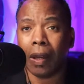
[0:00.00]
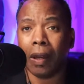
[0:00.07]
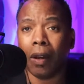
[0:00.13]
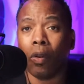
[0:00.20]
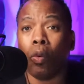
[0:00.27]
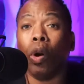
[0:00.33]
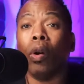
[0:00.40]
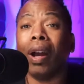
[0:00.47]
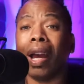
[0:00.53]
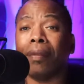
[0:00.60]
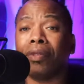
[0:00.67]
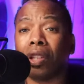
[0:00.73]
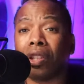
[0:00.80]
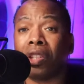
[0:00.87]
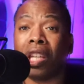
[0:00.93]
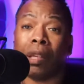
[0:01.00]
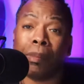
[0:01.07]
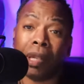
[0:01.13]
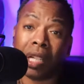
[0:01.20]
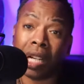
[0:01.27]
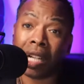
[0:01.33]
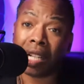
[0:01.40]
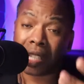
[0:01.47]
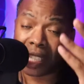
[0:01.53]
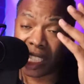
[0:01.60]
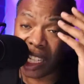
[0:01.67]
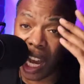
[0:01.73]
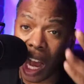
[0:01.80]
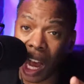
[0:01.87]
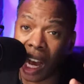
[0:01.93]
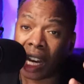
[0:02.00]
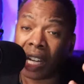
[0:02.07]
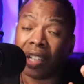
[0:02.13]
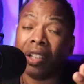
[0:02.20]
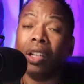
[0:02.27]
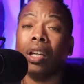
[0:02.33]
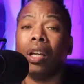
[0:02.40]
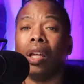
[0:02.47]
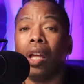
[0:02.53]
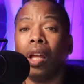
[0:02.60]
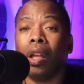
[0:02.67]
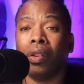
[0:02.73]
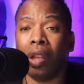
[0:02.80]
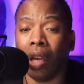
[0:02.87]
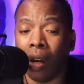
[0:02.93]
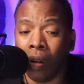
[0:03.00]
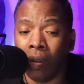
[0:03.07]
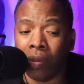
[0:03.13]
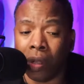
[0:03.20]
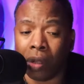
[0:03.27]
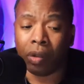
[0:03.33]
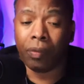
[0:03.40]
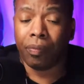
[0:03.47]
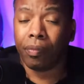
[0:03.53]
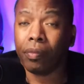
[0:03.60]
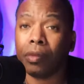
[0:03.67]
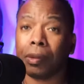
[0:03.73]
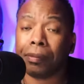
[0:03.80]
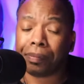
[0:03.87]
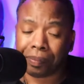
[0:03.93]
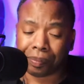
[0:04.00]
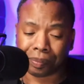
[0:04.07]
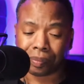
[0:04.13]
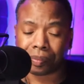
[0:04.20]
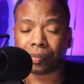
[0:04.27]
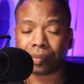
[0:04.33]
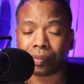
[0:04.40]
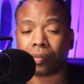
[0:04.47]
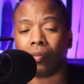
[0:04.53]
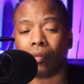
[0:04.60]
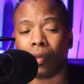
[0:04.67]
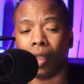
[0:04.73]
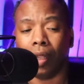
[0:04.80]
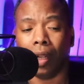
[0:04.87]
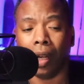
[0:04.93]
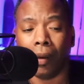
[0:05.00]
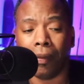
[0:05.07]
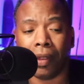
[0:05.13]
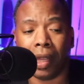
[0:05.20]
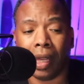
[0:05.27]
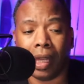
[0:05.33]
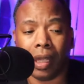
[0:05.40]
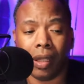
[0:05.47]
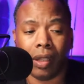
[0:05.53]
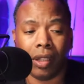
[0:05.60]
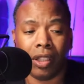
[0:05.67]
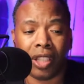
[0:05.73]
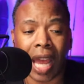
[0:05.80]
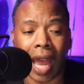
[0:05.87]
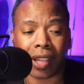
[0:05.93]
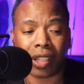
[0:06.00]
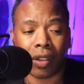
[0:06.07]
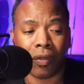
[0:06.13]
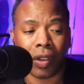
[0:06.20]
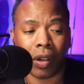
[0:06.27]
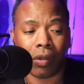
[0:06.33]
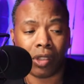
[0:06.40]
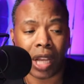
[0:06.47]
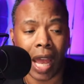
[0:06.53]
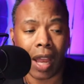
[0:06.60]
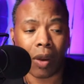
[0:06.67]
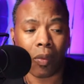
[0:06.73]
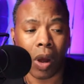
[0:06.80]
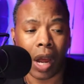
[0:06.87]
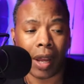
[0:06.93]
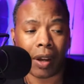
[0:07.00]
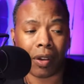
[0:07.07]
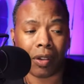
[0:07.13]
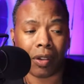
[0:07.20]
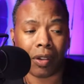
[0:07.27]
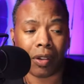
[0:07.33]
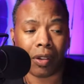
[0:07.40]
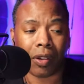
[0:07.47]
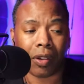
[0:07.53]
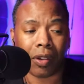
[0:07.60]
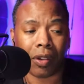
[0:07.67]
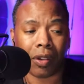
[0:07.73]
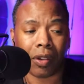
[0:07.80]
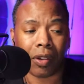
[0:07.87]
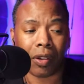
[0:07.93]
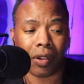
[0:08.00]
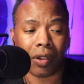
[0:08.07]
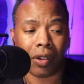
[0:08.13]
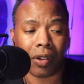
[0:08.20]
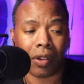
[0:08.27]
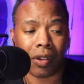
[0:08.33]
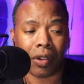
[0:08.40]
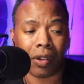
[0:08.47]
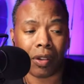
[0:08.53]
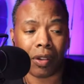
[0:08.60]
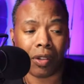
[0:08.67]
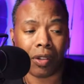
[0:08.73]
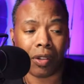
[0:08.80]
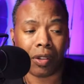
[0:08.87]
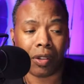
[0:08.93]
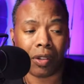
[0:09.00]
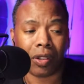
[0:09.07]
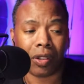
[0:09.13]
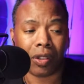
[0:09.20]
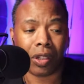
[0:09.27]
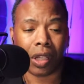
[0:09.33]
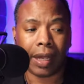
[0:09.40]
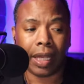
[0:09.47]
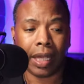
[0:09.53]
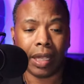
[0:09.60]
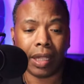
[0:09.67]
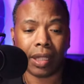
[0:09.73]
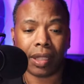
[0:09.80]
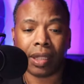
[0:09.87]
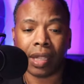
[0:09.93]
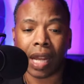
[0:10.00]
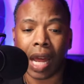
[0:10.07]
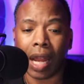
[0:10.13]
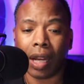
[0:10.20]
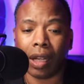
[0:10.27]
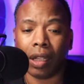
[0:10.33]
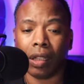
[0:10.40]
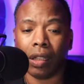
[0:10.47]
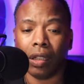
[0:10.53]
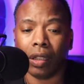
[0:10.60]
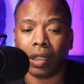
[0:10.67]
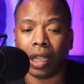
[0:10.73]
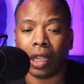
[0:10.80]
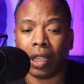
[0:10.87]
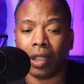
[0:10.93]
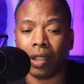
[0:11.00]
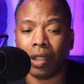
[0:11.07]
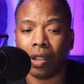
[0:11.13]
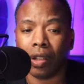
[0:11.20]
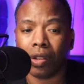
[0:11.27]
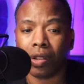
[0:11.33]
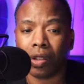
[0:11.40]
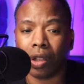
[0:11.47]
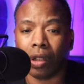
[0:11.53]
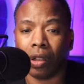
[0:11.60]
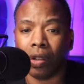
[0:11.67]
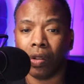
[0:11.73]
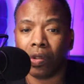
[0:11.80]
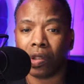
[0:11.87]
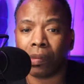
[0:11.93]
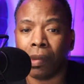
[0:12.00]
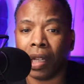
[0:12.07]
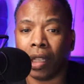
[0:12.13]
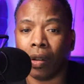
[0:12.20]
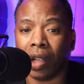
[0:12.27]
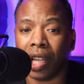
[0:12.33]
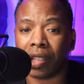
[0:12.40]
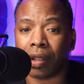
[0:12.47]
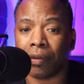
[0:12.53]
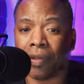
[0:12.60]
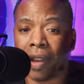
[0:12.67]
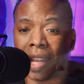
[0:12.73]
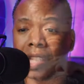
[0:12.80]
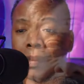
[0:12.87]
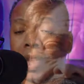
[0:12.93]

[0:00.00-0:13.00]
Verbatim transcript: We'll have to see because Khan, the owner of the Jacksonville Jaguars, I'm sure that he is not looking to lose money on his investment. He might just